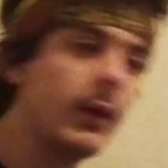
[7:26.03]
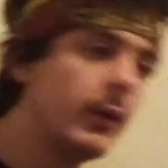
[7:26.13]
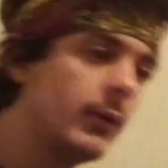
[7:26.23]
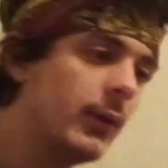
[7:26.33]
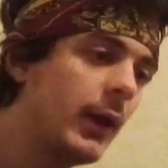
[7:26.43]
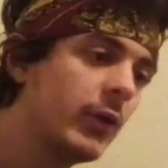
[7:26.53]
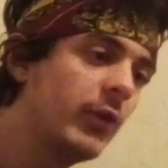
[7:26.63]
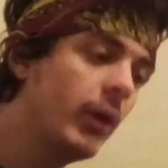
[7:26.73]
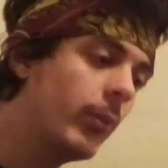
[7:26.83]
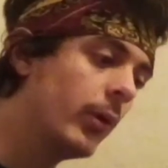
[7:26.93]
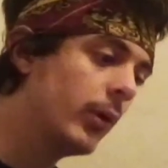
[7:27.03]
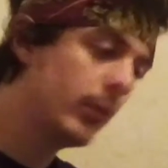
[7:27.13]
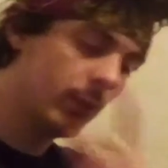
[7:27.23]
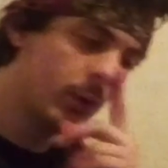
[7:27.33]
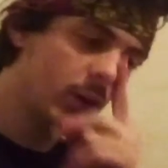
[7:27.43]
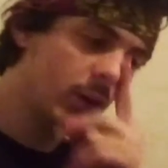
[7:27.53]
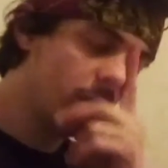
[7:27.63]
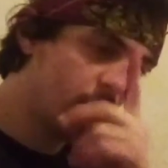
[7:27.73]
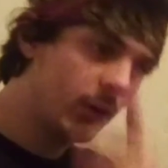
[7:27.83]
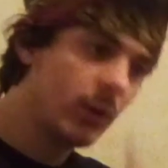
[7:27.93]
Next up,
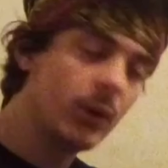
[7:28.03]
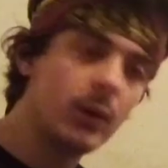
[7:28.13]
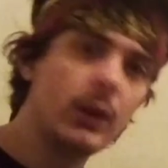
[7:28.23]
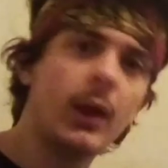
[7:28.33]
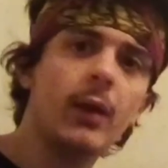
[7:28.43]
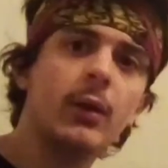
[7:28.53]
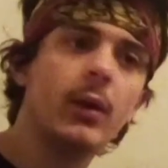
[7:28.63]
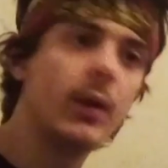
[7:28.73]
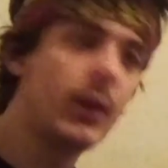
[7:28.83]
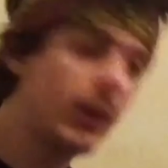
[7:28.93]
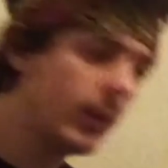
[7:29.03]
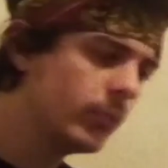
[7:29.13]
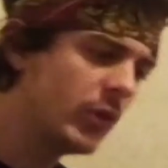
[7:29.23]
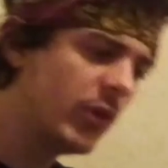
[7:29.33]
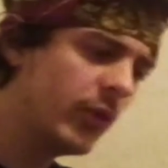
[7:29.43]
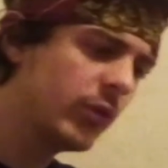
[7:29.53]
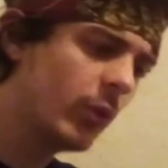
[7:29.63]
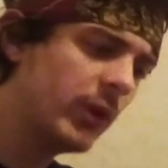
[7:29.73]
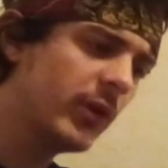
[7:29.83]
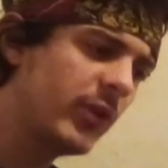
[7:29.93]
this is going
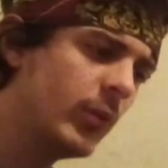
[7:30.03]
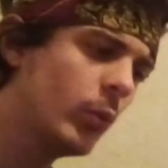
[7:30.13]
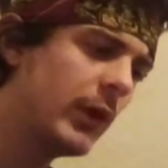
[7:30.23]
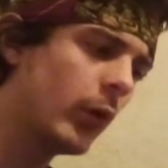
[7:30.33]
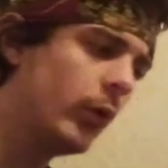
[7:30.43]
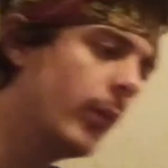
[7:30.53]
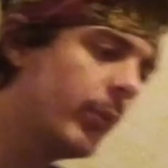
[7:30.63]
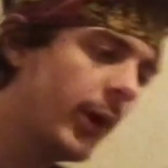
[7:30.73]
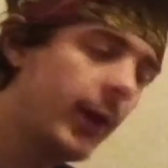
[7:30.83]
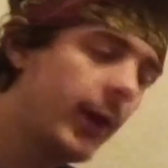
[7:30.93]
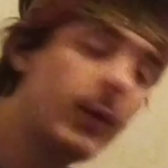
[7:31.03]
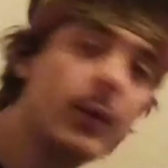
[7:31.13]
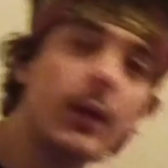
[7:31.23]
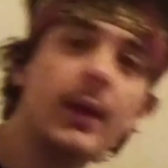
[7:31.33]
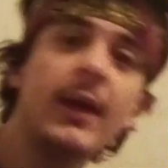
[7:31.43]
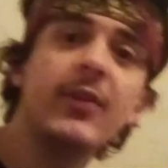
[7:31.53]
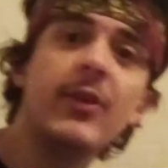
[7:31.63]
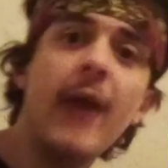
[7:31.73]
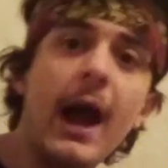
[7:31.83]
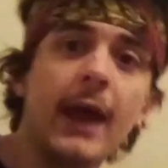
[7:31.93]
to seem weird, but it's
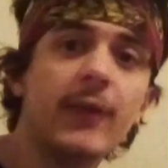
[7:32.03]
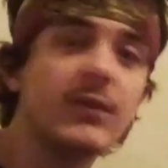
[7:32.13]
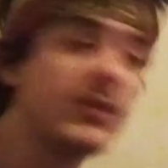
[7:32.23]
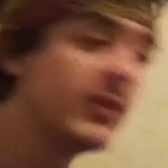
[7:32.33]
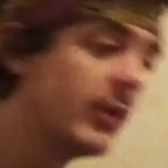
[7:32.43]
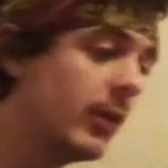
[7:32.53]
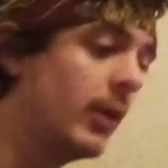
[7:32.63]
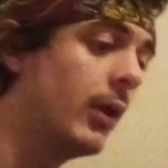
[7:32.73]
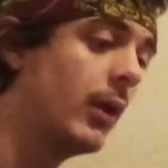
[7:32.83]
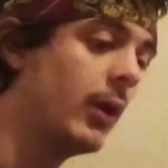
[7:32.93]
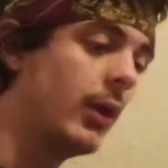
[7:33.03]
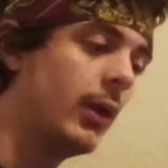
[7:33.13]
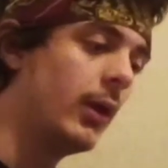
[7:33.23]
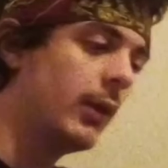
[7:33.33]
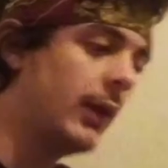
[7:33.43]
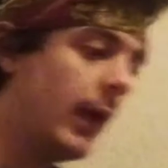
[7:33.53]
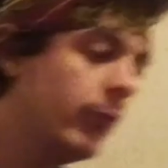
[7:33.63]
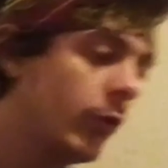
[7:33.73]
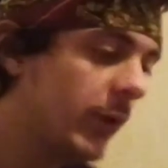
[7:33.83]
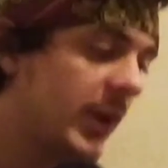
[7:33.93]
knives. Knives
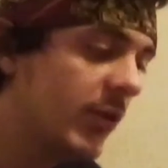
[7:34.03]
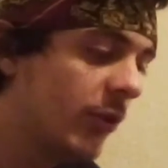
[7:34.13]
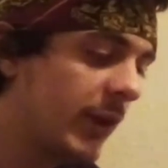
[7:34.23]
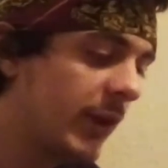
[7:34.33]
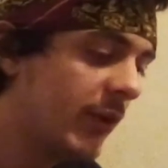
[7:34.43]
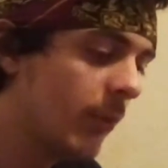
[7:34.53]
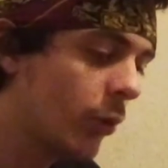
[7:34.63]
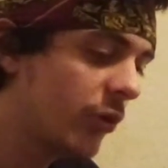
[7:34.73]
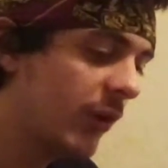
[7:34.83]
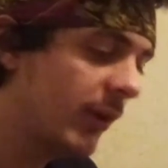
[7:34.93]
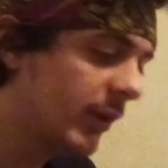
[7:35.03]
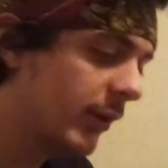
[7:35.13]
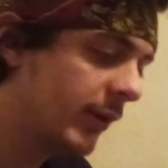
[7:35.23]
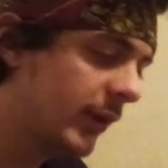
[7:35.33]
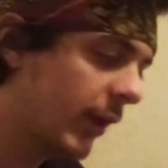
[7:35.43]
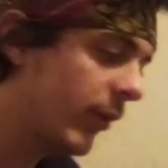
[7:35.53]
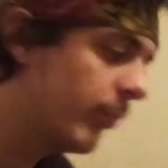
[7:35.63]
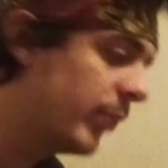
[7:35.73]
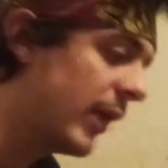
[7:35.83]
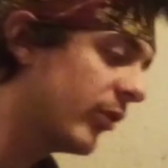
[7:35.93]
are easily the
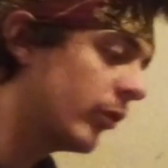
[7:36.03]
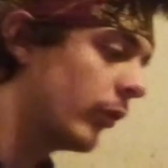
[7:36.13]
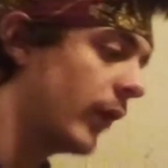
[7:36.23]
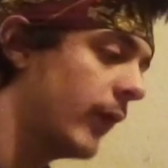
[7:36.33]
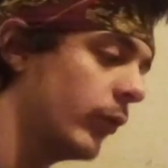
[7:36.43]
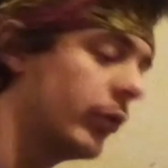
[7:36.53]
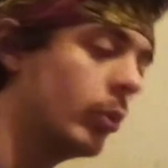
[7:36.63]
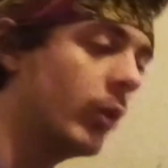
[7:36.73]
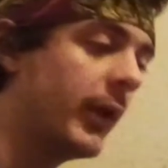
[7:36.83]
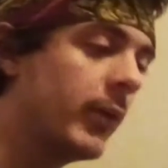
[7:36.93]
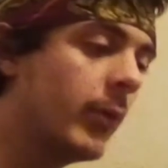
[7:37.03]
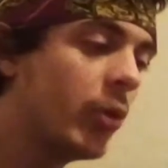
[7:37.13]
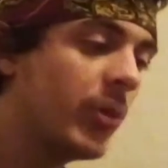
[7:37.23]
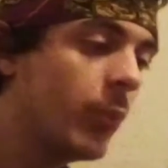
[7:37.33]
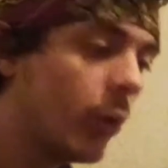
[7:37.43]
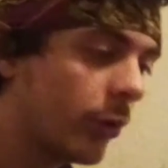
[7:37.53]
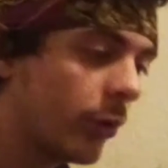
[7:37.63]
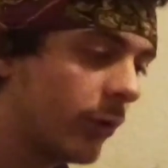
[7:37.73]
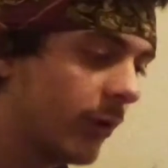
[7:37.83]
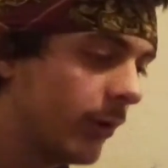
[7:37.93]
best survival tool and the most
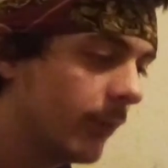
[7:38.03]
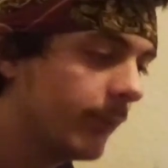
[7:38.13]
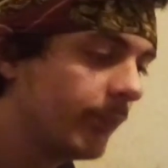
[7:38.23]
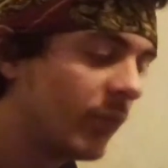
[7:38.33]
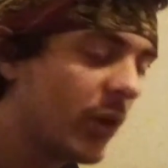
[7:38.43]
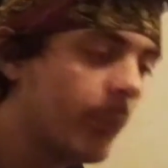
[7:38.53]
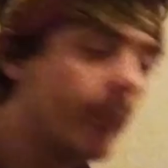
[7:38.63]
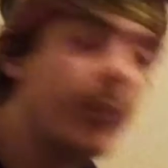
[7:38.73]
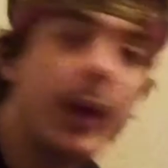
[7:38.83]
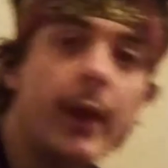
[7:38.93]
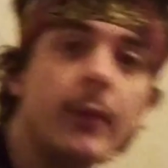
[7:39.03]
important. But